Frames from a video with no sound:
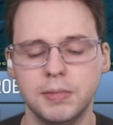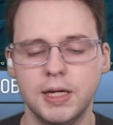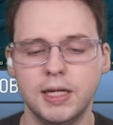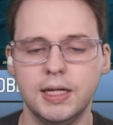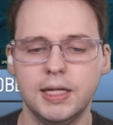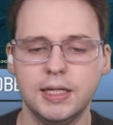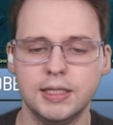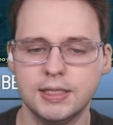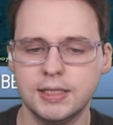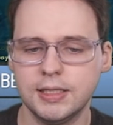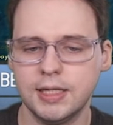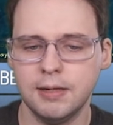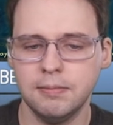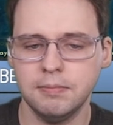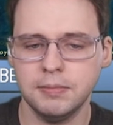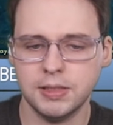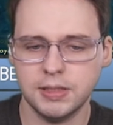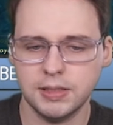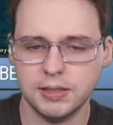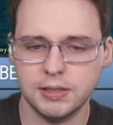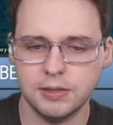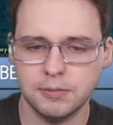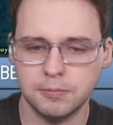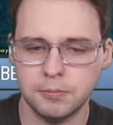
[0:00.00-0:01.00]
my many
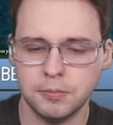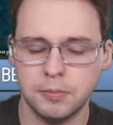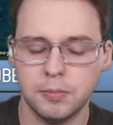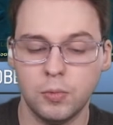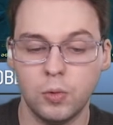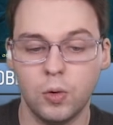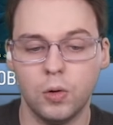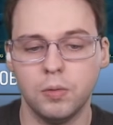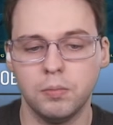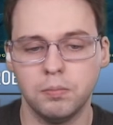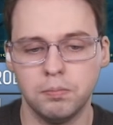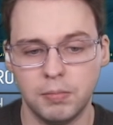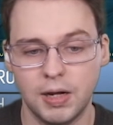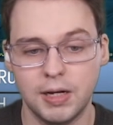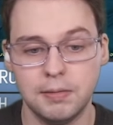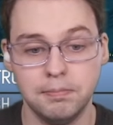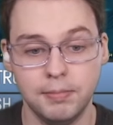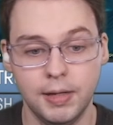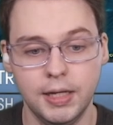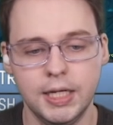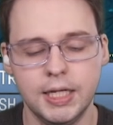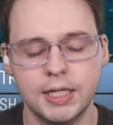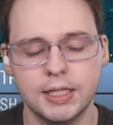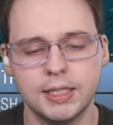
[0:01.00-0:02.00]
attempts
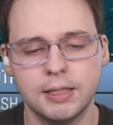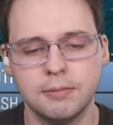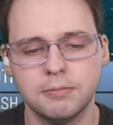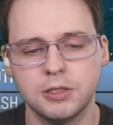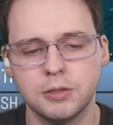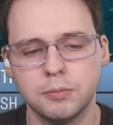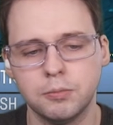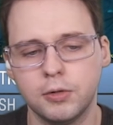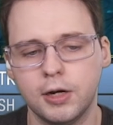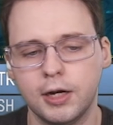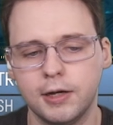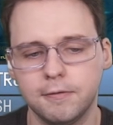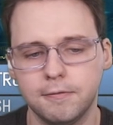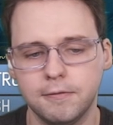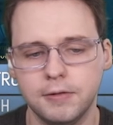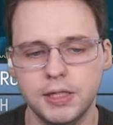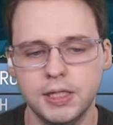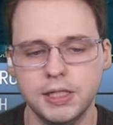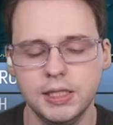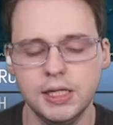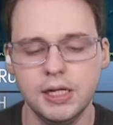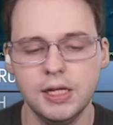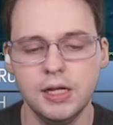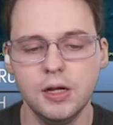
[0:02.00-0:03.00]
to break
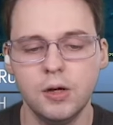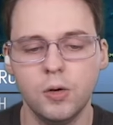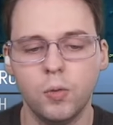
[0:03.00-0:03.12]
free.